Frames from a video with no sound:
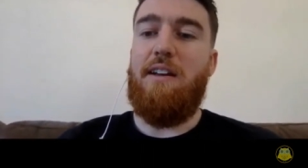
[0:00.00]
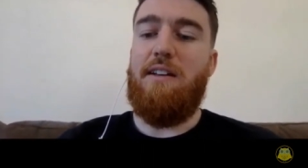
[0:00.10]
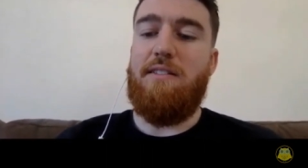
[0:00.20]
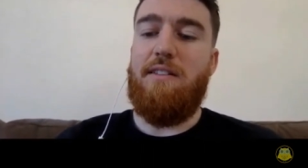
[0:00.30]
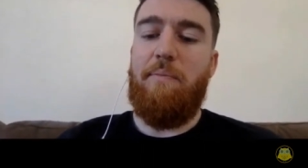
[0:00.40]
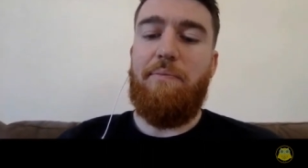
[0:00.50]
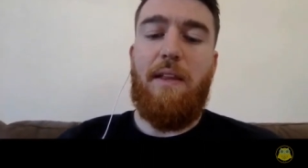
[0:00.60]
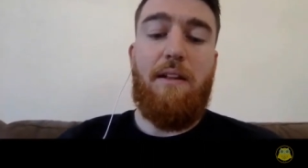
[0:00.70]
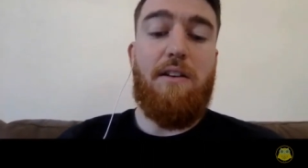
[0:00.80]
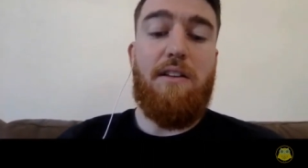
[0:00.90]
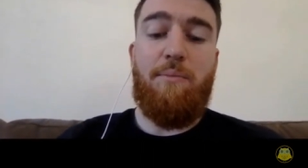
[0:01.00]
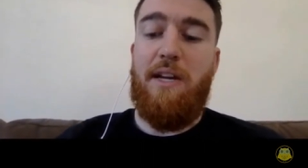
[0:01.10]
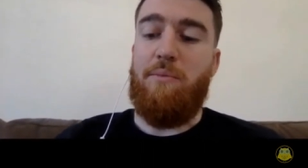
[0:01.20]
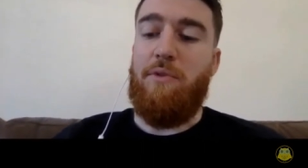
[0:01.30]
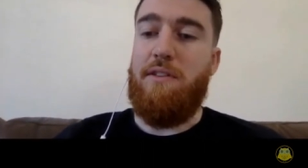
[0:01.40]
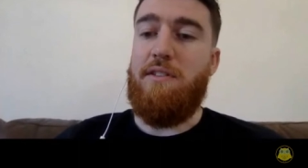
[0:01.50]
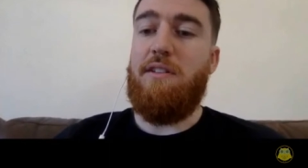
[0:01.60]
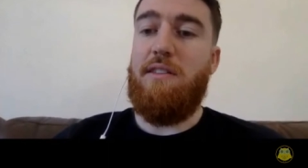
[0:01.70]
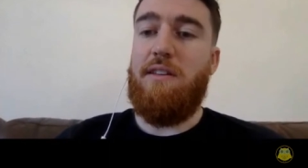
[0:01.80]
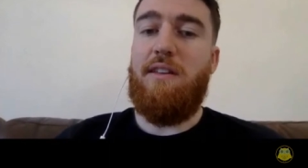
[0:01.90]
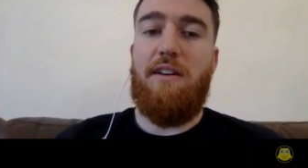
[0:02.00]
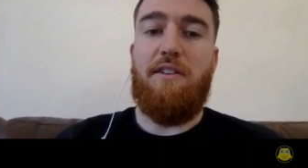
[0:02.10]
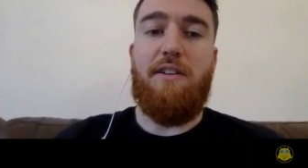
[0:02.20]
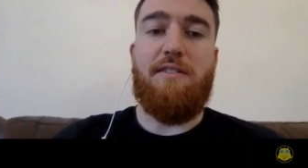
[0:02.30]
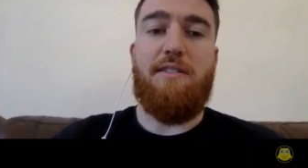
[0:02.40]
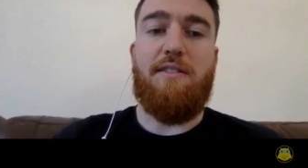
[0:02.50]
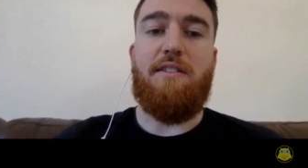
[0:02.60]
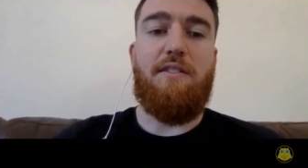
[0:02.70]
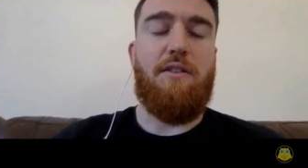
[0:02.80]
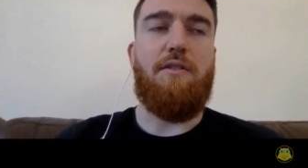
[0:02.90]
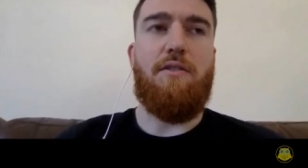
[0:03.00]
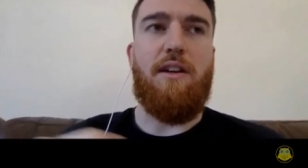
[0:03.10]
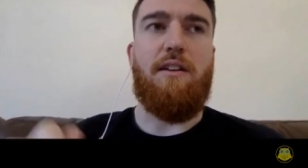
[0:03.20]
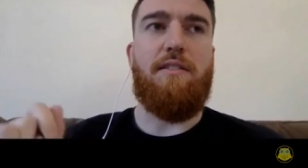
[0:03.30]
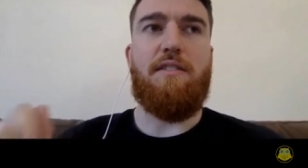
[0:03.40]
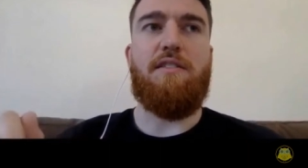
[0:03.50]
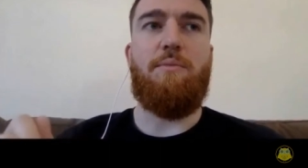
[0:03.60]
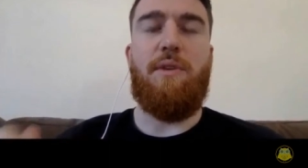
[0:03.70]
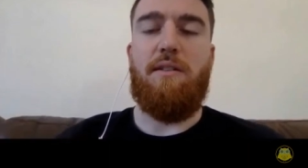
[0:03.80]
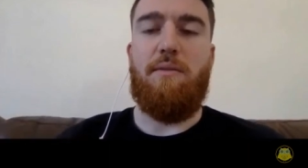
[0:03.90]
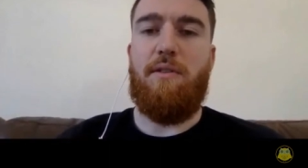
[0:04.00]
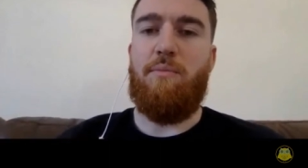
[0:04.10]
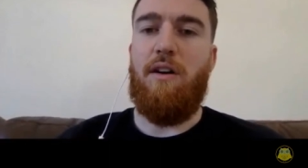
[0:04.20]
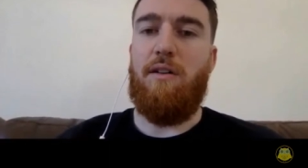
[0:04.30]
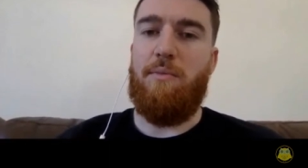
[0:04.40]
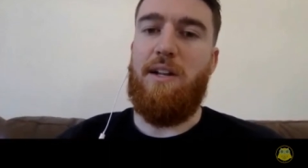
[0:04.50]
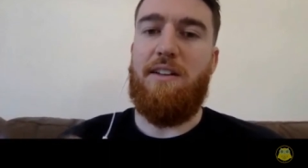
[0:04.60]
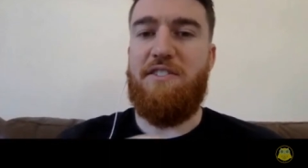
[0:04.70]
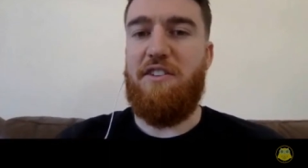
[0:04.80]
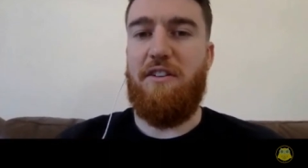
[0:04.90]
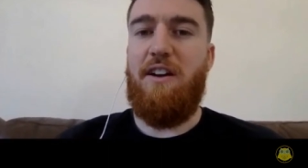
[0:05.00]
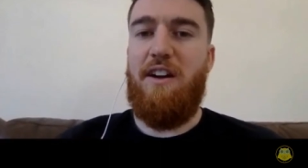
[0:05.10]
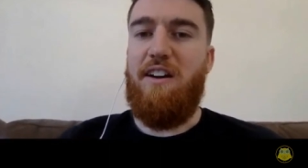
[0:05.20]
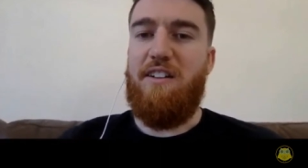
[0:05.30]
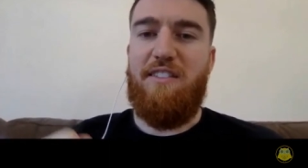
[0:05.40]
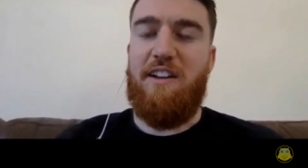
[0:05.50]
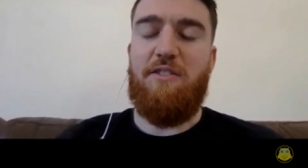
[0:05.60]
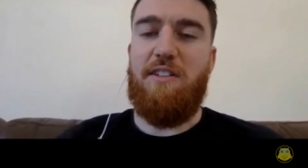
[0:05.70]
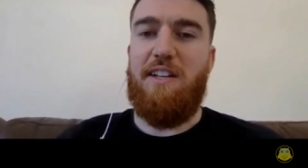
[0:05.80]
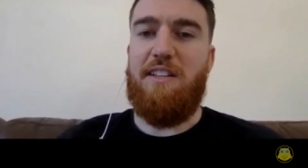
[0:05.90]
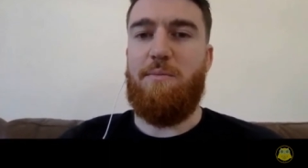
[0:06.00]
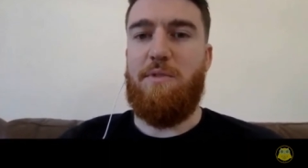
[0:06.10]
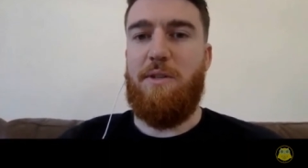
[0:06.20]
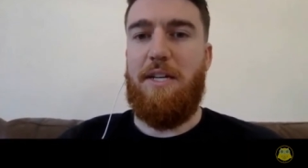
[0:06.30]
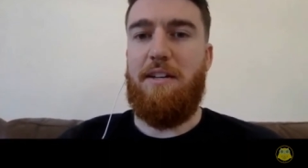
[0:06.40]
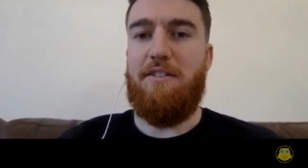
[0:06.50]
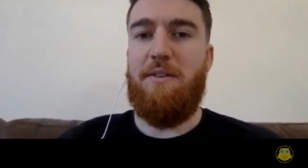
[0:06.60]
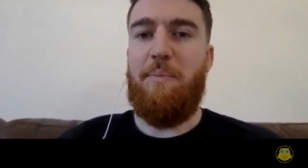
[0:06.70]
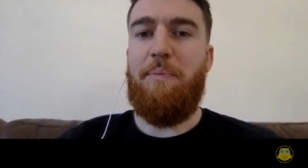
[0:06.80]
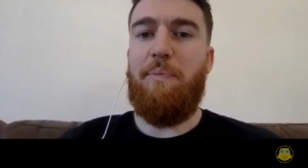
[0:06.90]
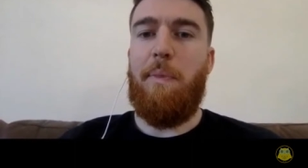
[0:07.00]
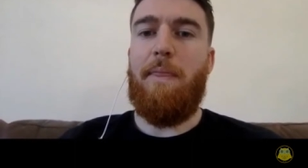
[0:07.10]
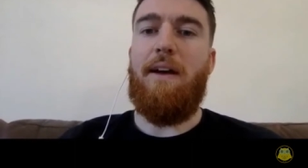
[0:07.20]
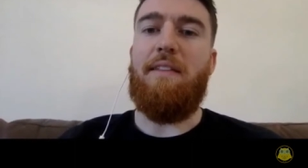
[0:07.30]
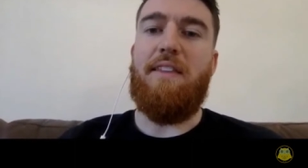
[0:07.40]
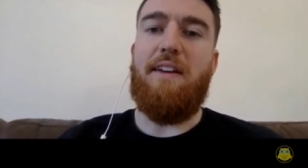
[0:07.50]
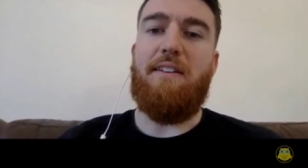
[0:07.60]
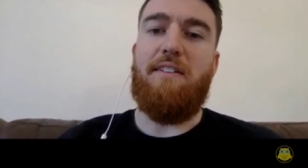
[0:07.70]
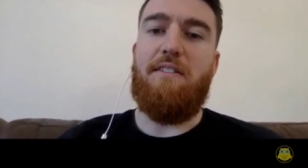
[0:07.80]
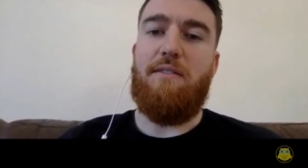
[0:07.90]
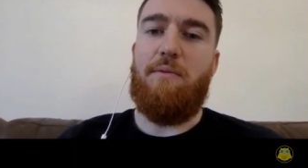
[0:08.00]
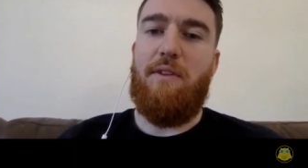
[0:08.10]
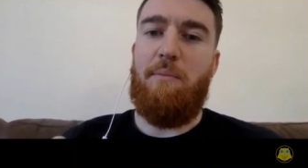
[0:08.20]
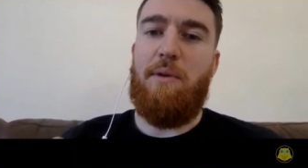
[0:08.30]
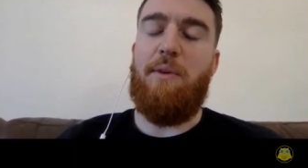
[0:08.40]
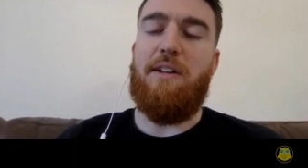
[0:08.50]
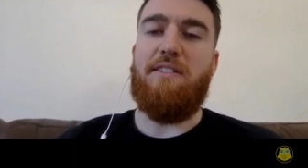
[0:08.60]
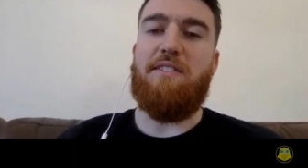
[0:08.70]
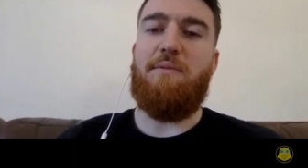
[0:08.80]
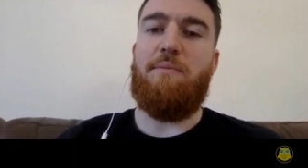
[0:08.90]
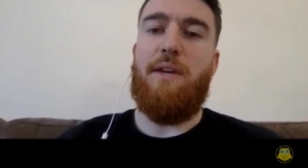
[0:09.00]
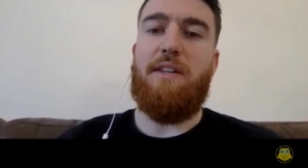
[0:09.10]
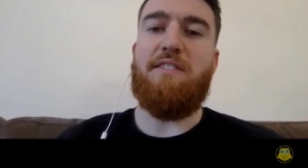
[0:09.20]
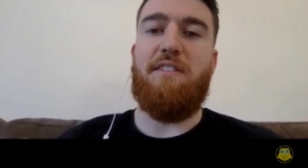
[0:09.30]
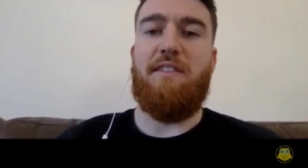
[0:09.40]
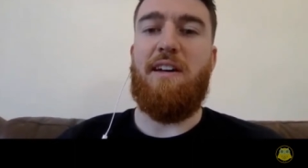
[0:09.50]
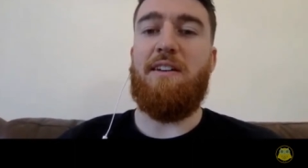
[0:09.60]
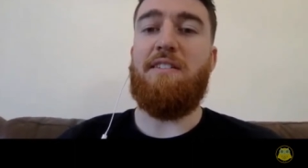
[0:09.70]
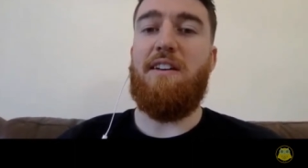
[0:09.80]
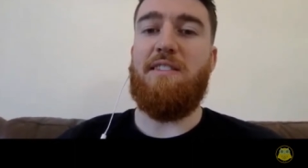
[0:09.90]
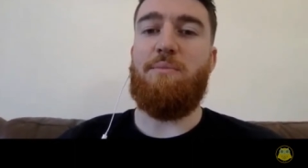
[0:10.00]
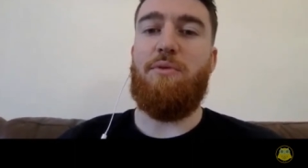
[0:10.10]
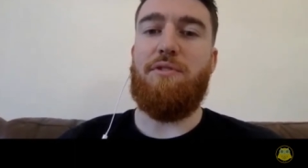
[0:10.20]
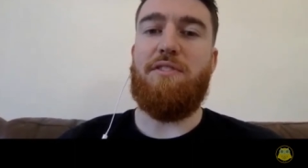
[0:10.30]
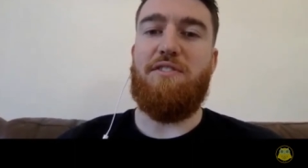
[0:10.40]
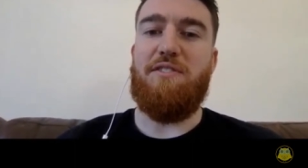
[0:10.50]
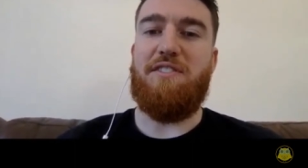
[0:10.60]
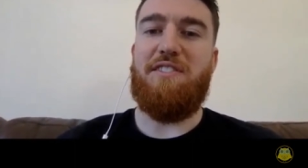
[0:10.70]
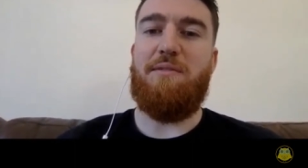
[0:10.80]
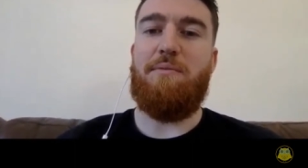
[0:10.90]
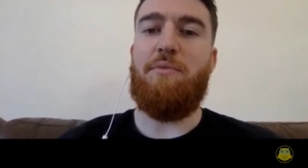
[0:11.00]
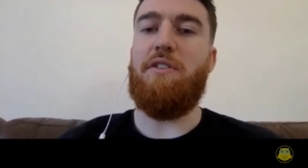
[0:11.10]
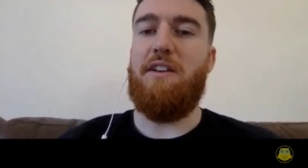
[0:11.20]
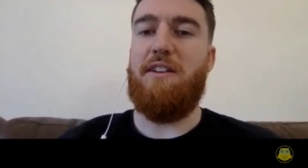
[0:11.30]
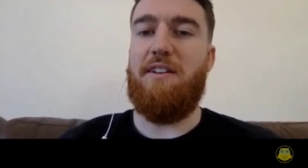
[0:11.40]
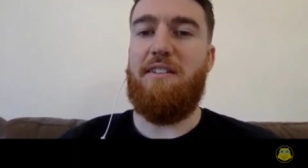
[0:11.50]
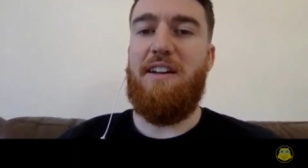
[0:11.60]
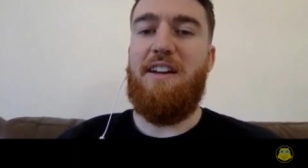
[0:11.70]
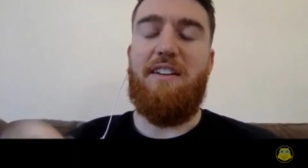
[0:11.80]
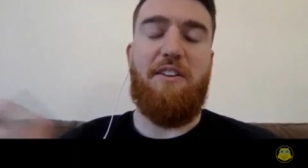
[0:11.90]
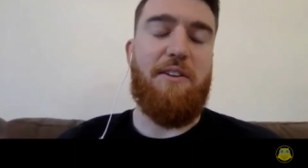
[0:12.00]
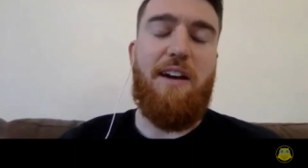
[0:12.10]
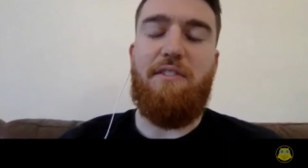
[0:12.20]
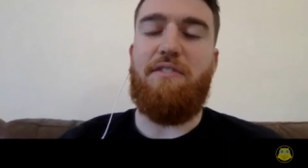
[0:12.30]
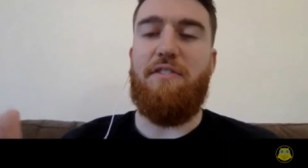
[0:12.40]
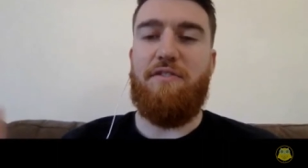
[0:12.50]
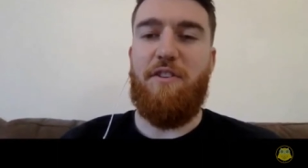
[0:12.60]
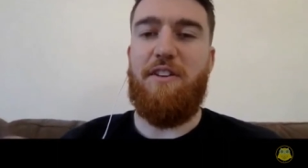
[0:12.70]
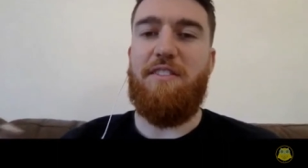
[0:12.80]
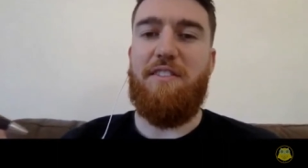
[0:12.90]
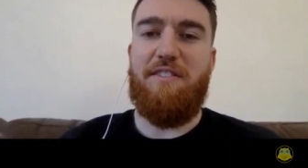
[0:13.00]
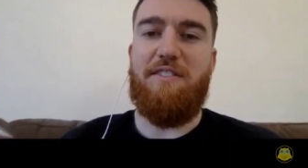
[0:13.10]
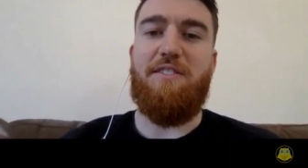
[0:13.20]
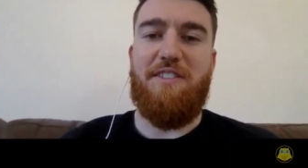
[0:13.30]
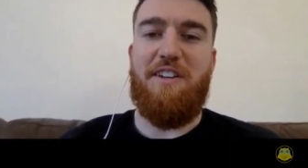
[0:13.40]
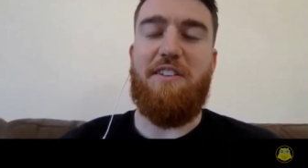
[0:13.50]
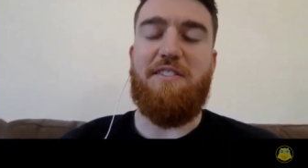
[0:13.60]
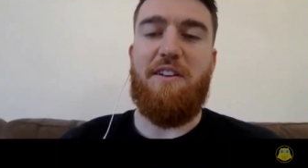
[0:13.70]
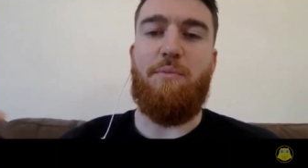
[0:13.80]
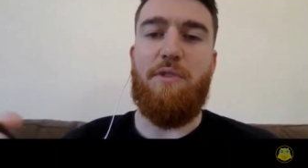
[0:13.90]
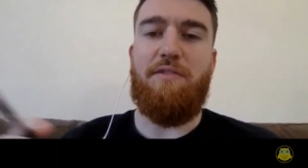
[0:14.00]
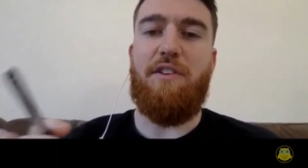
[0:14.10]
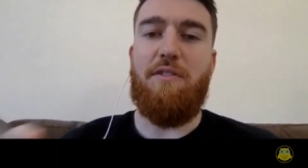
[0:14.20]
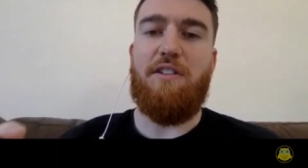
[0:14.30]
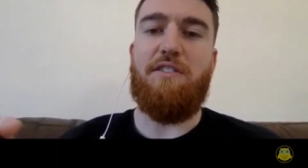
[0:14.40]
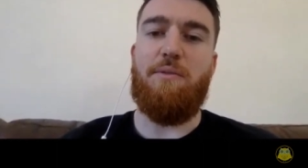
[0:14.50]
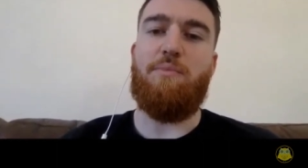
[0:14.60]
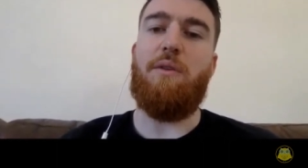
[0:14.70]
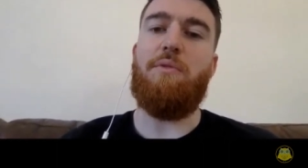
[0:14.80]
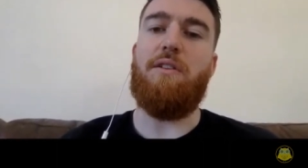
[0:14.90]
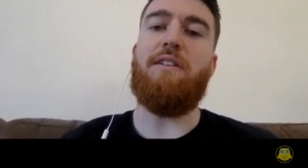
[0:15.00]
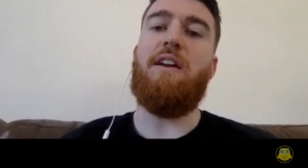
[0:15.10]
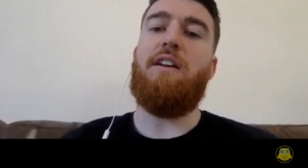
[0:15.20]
is look at the pain points, look at the key areas that you go, okay, this could be a, a problem. Last year, I couldn't get them to engage. And then implement it based on that as opposed to just putting it in. You can have it for fun and there's areas there, but if you're going to do it properly,